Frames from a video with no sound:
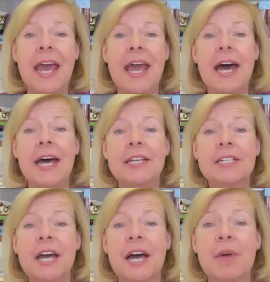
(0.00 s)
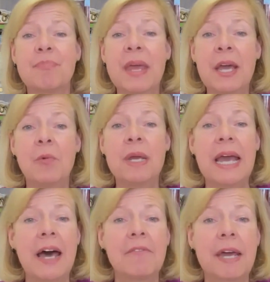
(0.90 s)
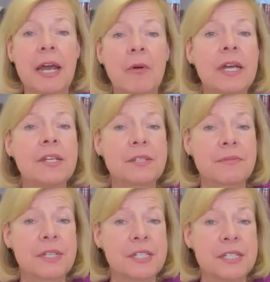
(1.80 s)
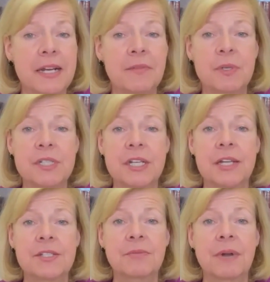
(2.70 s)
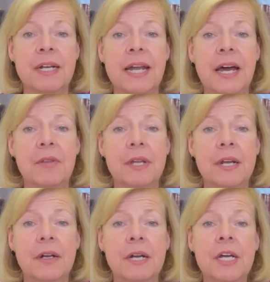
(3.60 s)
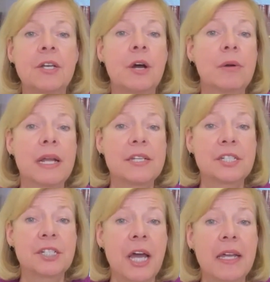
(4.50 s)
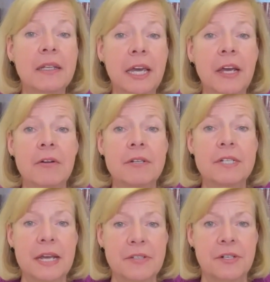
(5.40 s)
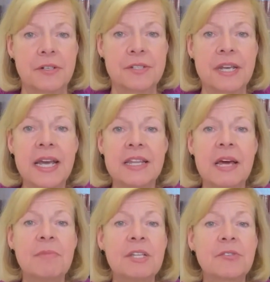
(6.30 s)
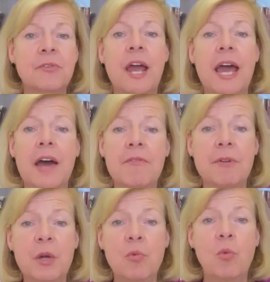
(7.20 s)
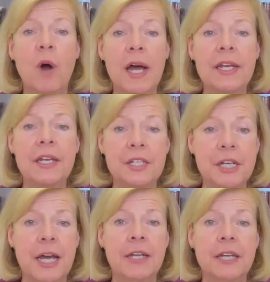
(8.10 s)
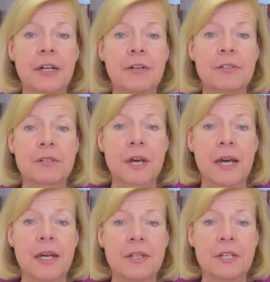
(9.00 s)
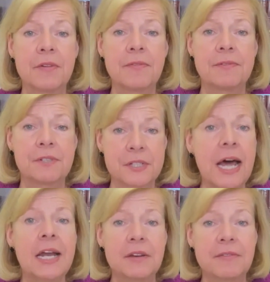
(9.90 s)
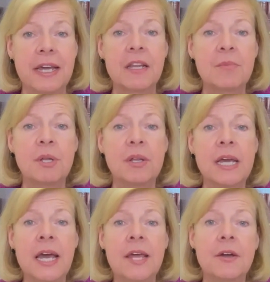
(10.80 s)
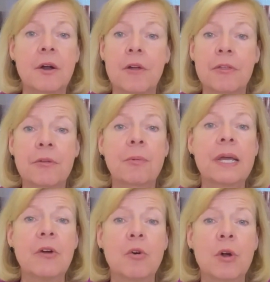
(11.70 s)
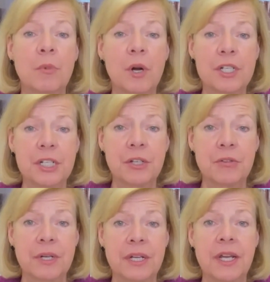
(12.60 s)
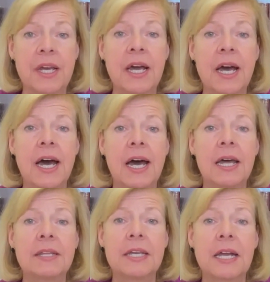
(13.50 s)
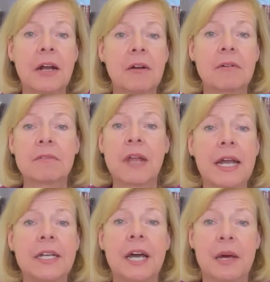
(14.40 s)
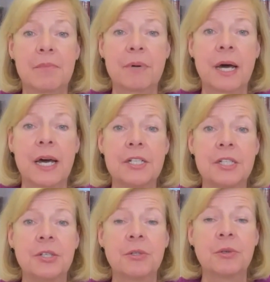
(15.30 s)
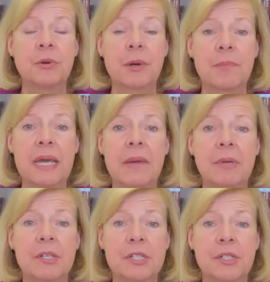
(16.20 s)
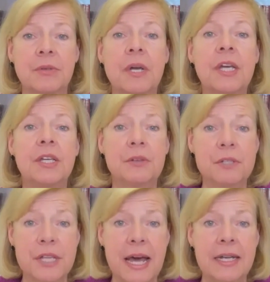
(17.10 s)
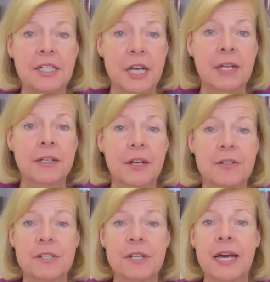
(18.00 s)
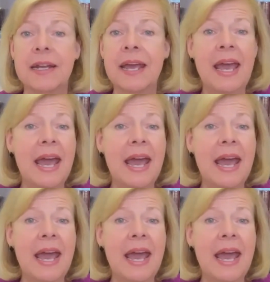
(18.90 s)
And um, we have areas of the state of Wisconsin right now that are known as childcare deserts. That means for every one childcare uh, slot available, there are three or more children uh, that are lined up uh, to uh, be able to use that childcare slot.